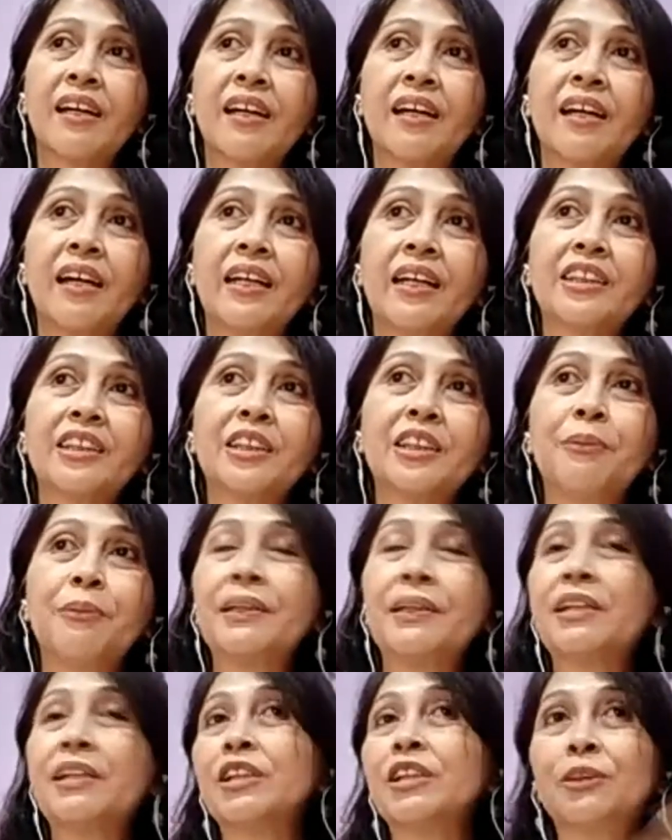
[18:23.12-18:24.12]
So
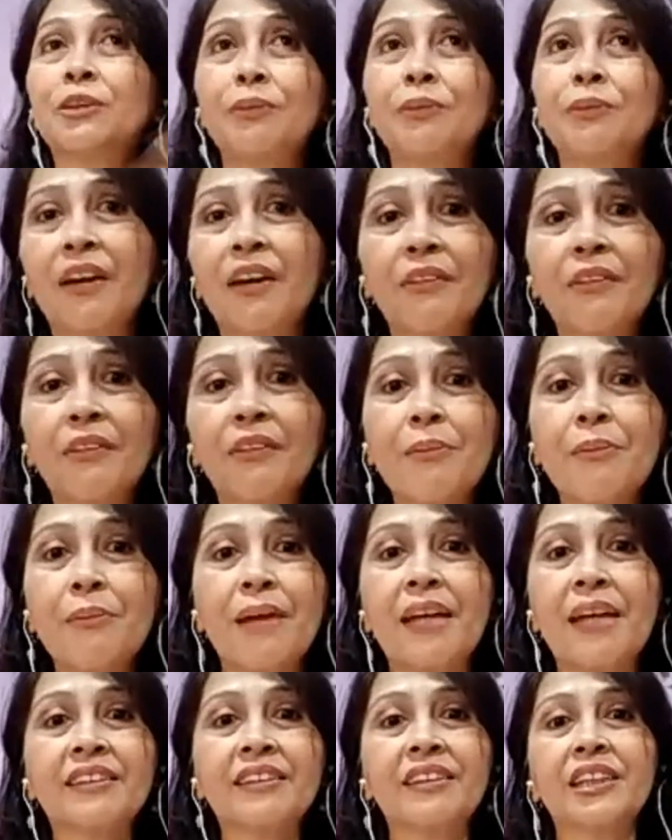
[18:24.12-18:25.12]
because we are Reiki
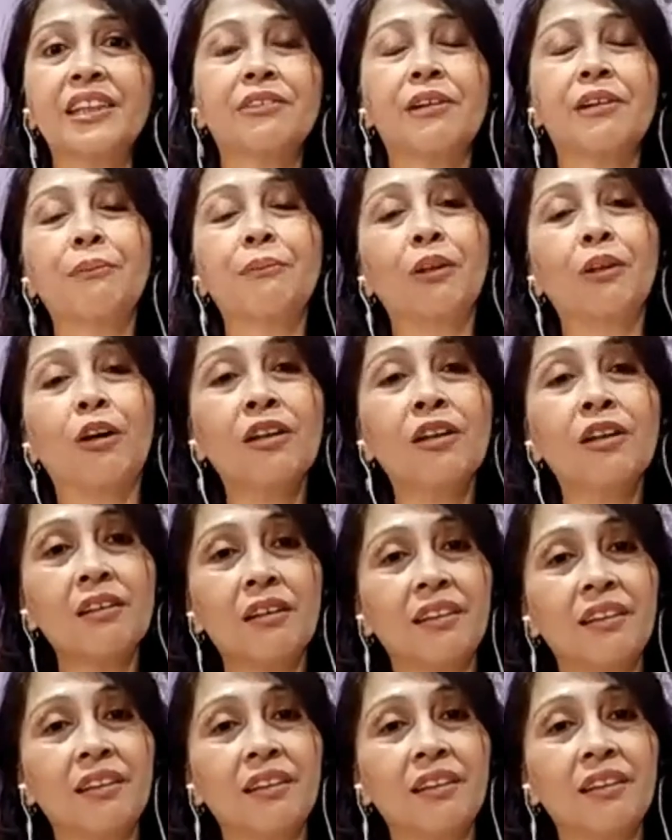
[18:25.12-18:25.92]
masters from London,